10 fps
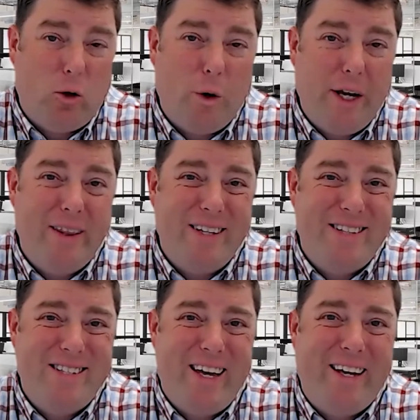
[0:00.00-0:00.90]
created the
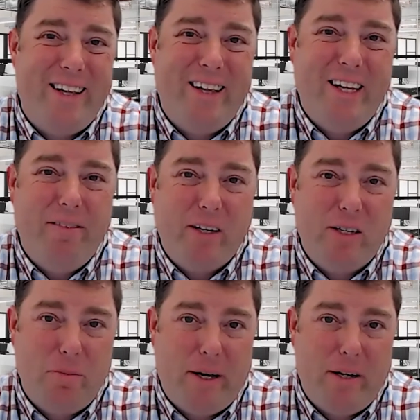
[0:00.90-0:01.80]
second living
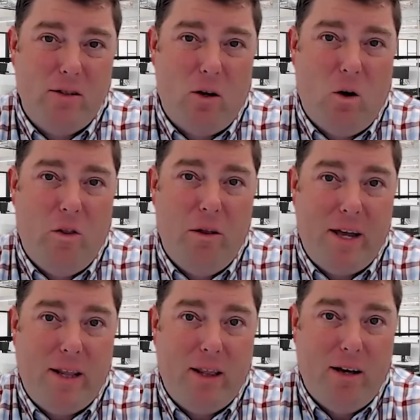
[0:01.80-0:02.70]
space on the
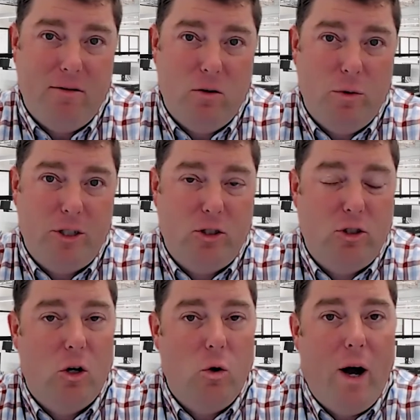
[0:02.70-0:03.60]
main level, which is
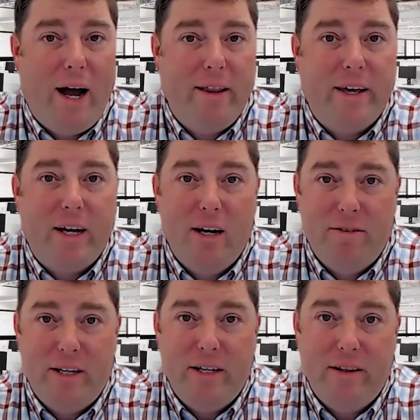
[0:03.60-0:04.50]
so highly
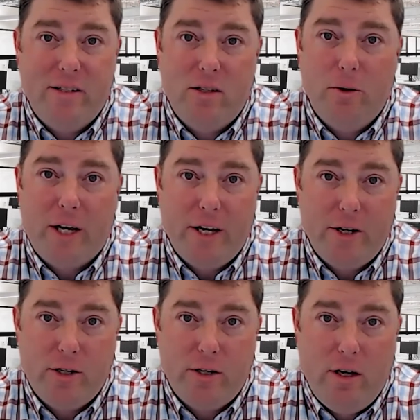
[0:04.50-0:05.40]
coveted in this
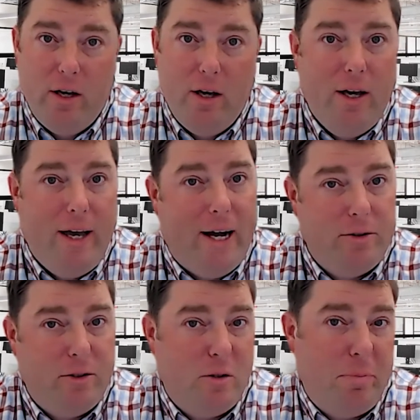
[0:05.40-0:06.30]
location.
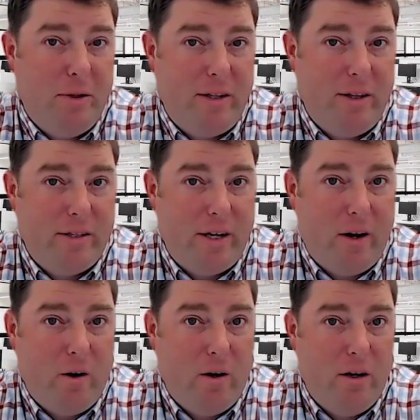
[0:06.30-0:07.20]
Houses built in this
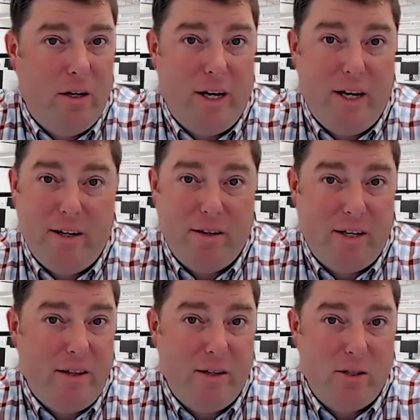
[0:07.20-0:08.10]
era and
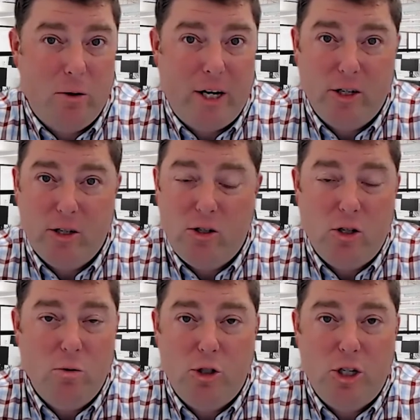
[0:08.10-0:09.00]
in this location
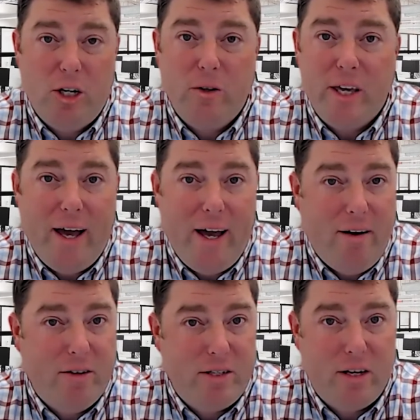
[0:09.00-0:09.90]
don't generally
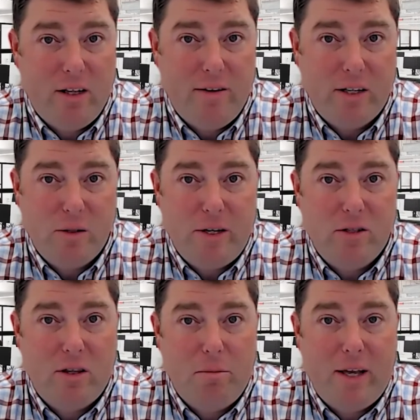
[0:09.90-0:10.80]
have a ton of living space
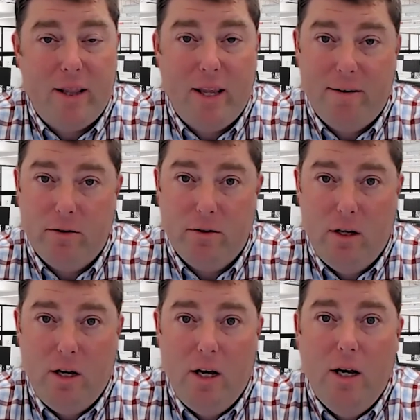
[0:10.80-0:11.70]
on the main level.
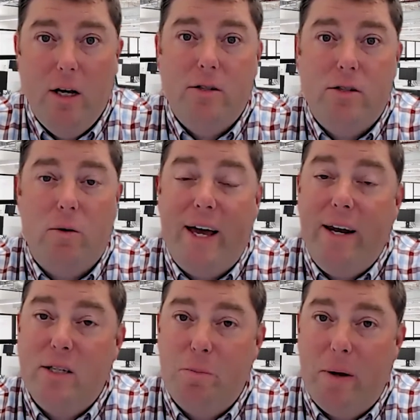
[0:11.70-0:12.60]
So that
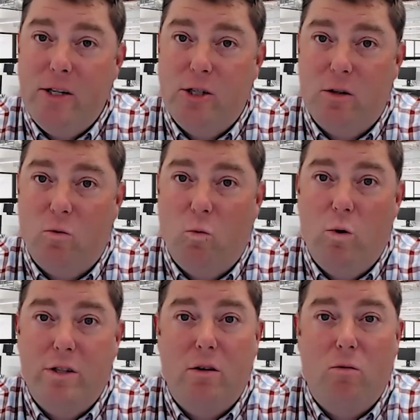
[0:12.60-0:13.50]
expansion
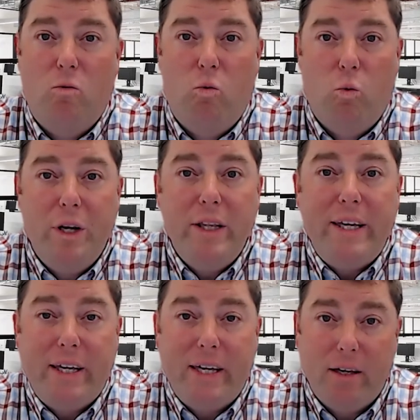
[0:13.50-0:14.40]
was really
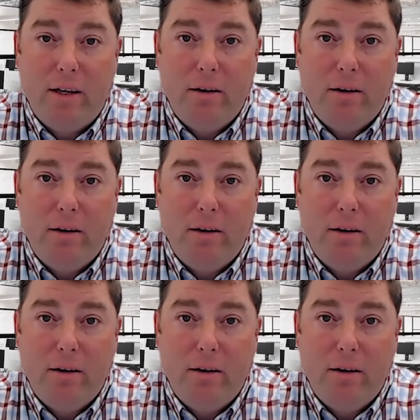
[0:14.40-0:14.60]
key.